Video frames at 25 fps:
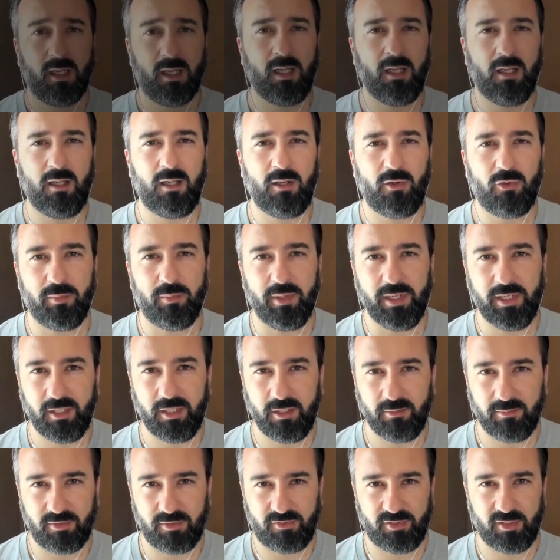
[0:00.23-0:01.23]
Hello, my
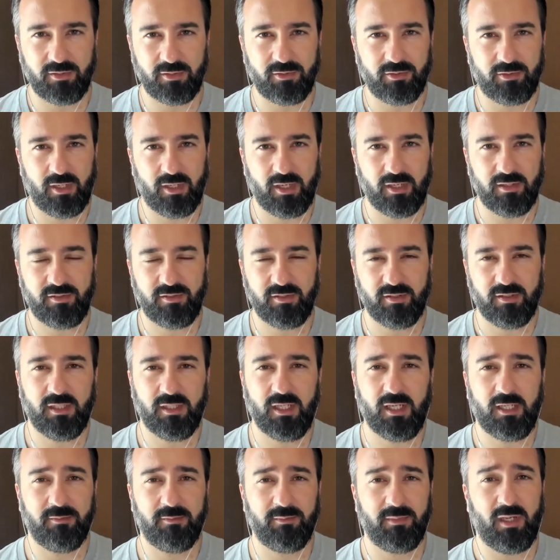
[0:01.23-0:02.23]
name is Sandro Graca.
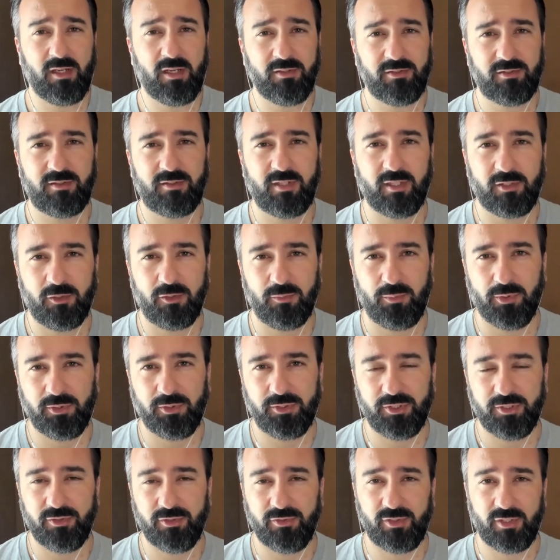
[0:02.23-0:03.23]
I'm a licensed
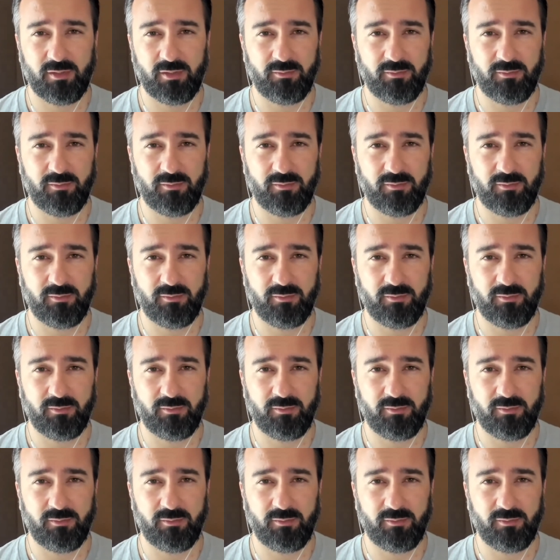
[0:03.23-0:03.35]
acupuncturist.